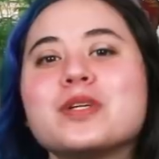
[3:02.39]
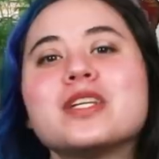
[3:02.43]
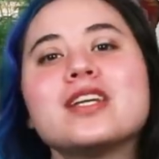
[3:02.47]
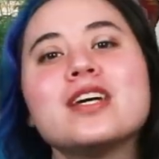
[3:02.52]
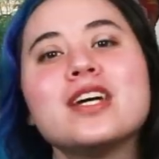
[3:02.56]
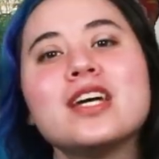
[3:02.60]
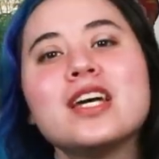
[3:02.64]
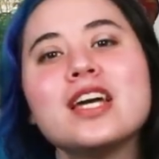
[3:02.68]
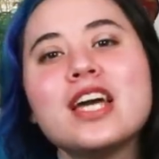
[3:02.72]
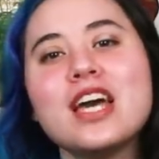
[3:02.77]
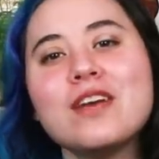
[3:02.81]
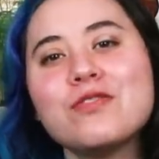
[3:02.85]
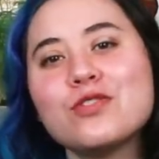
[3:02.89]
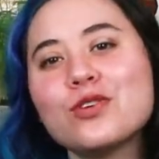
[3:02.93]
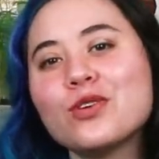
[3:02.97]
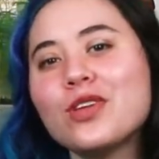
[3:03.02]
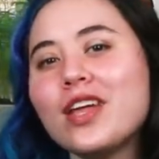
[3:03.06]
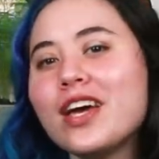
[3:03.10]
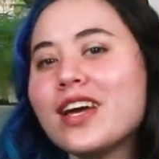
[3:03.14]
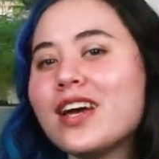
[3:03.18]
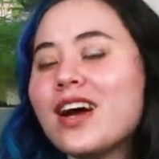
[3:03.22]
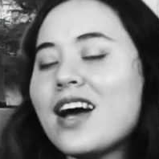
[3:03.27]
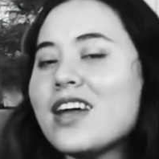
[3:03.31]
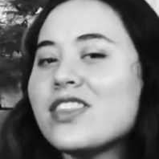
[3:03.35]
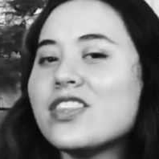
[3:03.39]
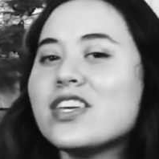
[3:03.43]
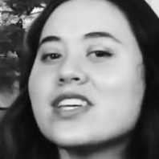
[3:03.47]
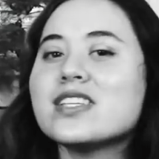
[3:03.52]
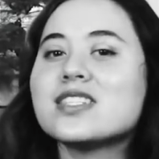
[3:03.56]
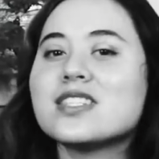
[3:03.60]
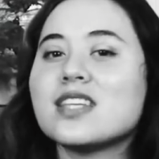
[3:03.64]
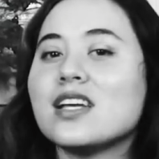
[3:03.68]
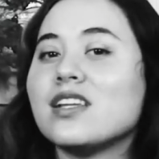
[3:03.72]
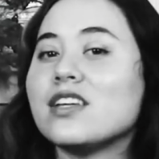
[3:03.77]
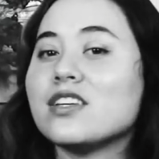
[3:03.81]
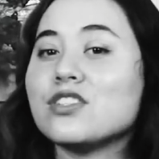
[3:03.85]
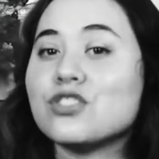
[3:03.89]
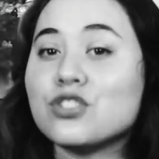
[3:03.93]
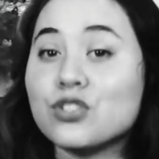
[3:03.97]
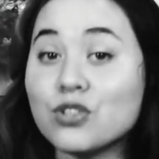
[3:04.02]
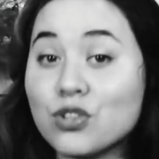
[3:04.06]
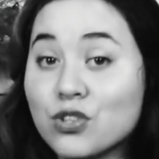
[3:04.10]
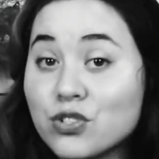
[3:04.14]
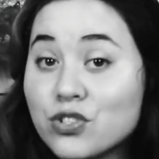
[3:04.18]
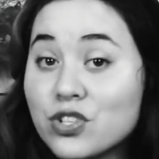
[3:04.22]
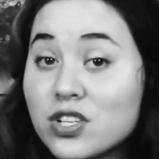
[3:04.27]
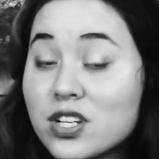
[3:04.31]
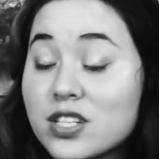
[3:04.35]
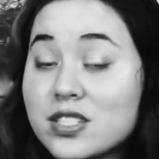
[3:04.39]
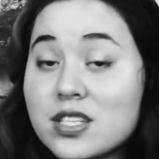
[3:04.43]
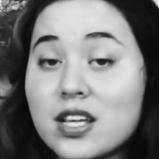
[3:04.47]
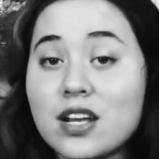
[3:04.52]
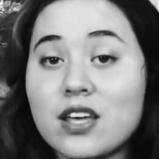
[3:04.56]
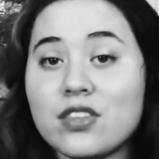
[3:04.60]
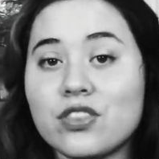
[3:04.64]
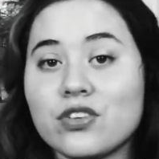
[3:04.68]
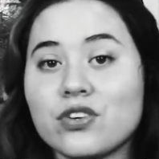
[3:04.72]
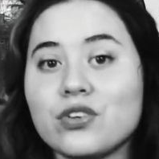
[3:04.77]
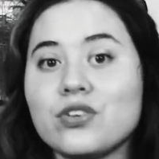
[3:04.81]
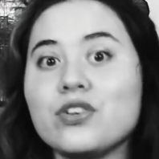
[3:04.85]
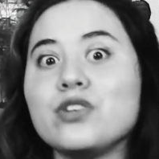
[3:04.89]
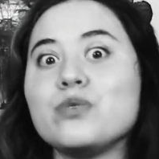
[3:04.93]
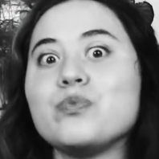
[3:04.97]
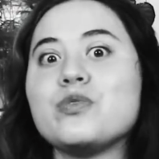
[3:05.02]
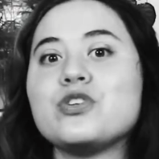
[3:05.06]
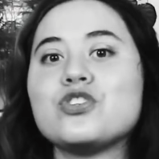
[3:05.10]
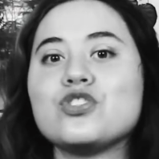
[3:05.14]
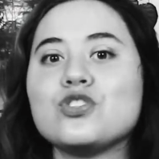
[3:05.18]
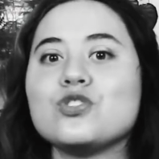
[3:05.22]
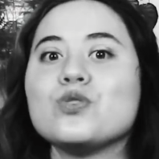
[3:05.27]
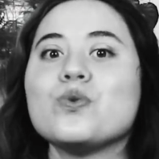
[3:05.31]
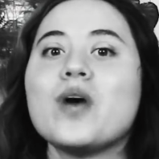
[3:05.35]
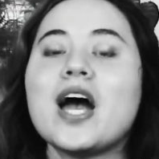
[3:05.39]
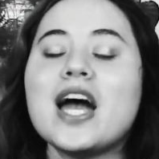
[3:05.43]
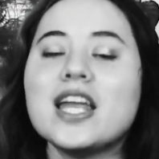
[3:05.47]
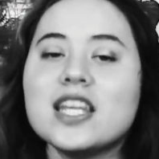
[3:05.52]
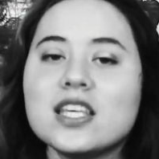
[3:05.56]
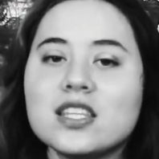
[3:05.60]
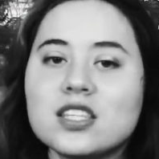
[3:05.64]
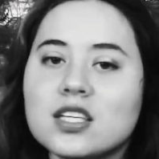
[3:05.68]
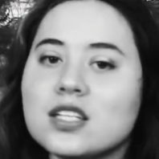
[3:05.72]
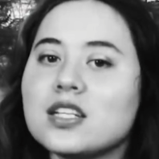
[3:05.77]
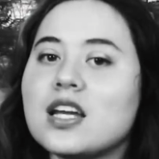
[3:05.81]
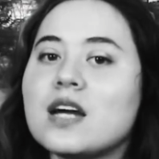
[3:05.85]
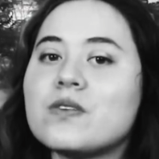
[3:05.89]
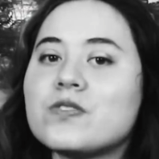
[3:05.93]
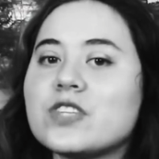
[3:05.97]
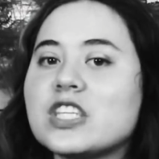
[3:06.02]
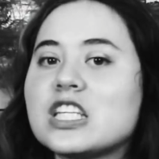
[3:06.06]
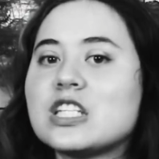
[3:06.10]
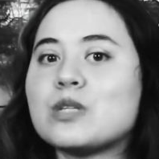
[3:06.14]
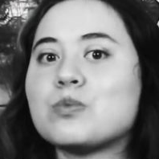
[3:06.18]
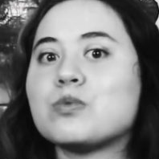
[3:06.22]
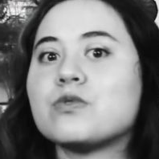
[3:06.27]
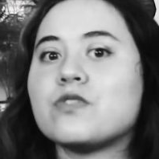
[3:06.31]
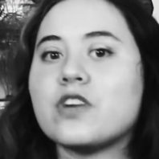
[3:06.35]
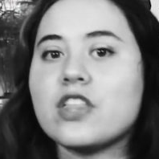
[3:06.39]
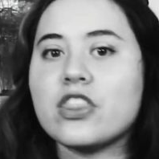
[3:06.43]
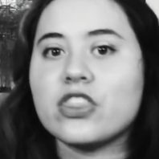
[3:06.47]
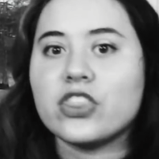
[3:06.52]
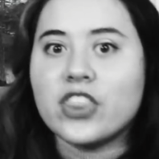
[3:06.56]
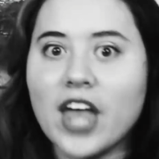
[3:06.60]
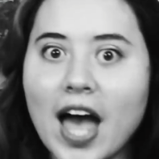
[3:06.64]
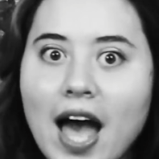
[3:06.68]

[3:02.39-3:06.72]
But if you're like, I think selling children is unethical and we should do anything and everything to prevent